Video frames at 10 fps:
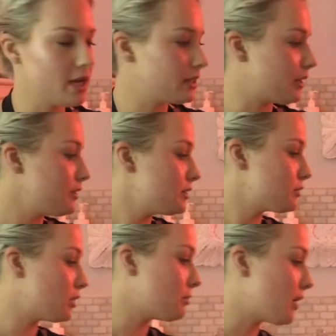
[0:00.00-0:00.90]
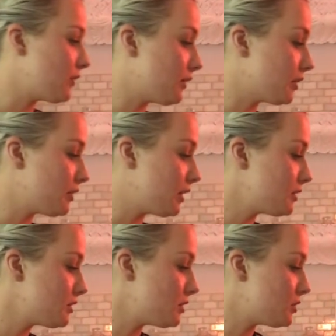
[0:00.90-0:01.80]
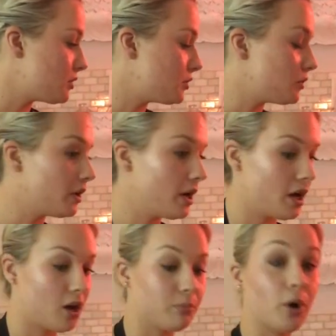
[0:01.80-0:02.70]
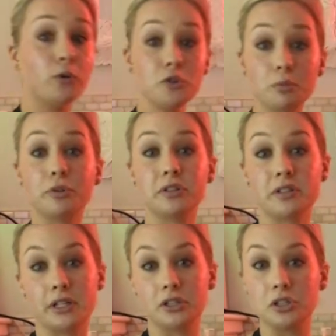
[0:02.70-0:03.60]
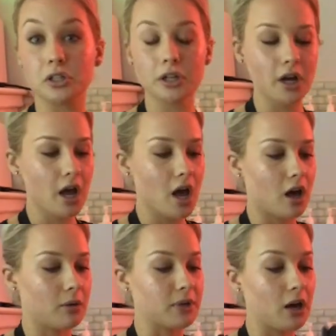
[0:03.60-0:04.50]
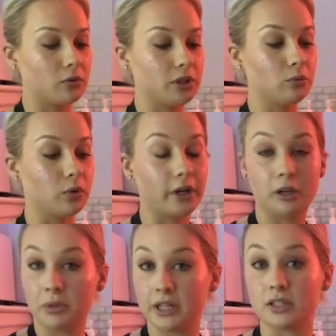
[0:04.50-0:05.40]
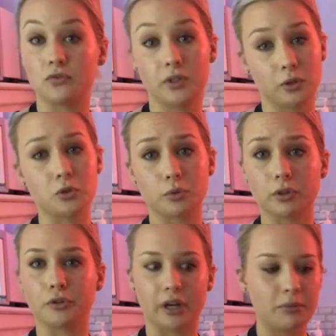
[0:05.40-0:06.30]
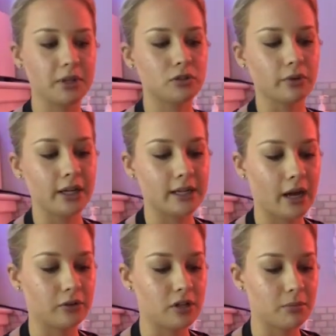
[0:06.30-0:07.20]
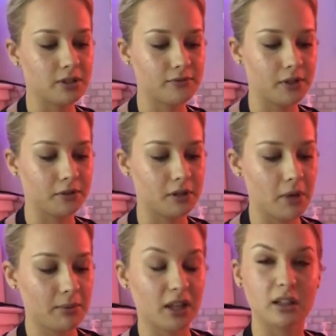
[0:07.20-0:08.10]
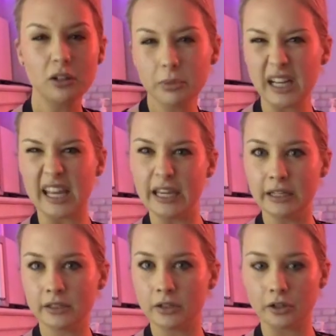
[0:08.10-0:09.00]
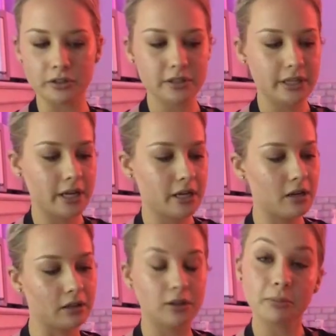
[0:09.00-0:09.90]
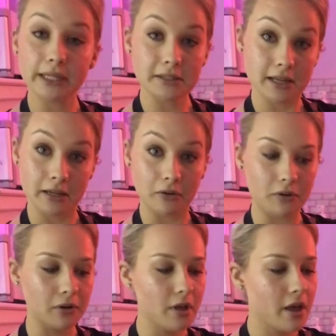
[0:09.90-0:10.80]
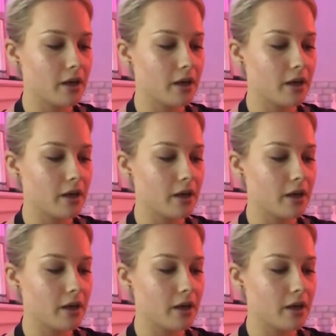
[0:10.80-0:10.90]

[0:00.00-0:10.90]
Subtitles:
Now this is one of my favorite things to do post-procedure, not only one, because it feels really great, because right now Deb is feeling maybe a little bit of heat in her skin, a little bit of tingle.